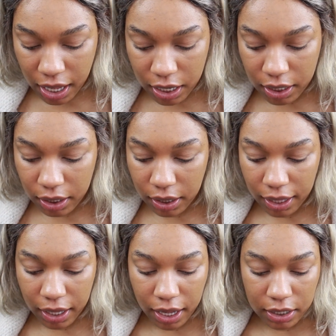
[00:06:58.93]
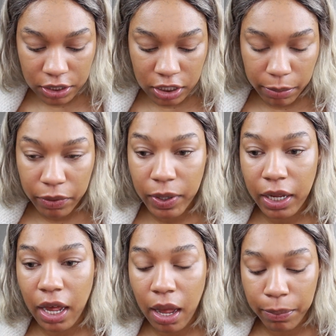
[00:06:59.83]
a like kind of shimmery
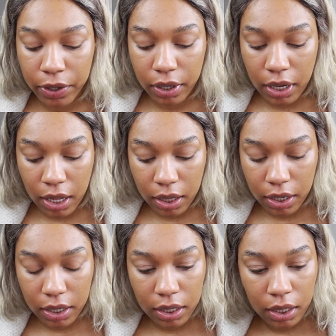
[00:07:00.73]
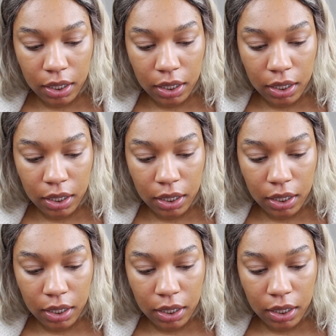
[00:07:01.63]
copper color.